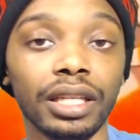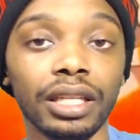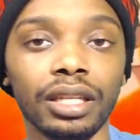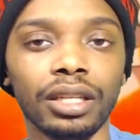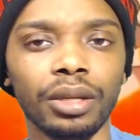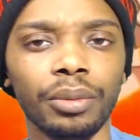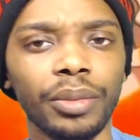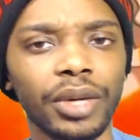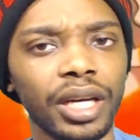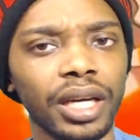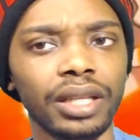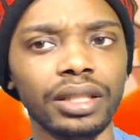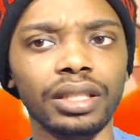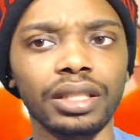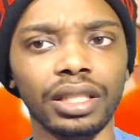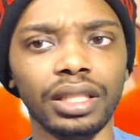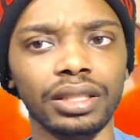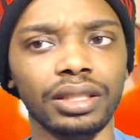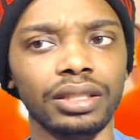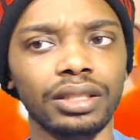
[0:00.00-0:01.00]
in the battle. I
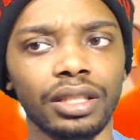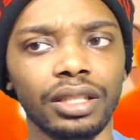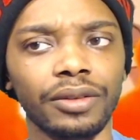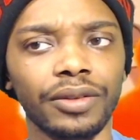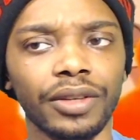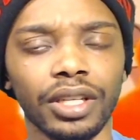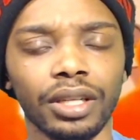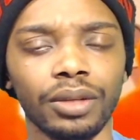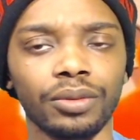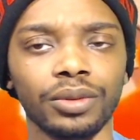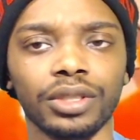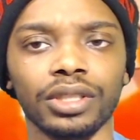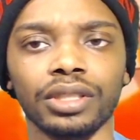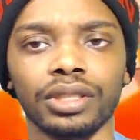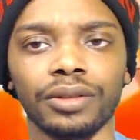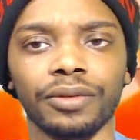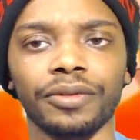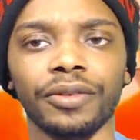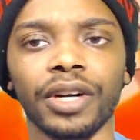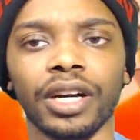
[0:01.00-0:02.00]
think that's his left hand, which
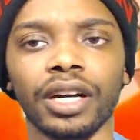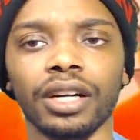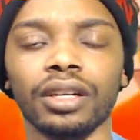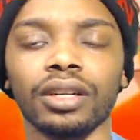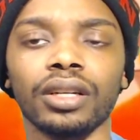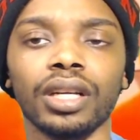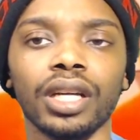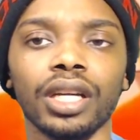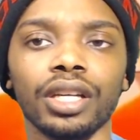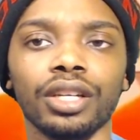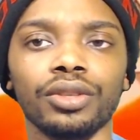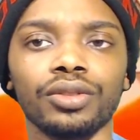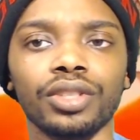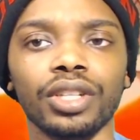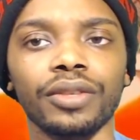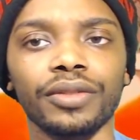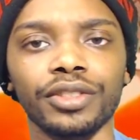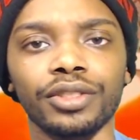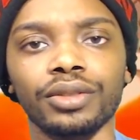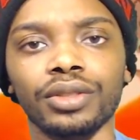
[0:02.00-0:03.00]
is the fire. He will
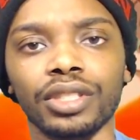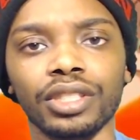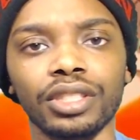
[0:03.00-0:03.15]
never use his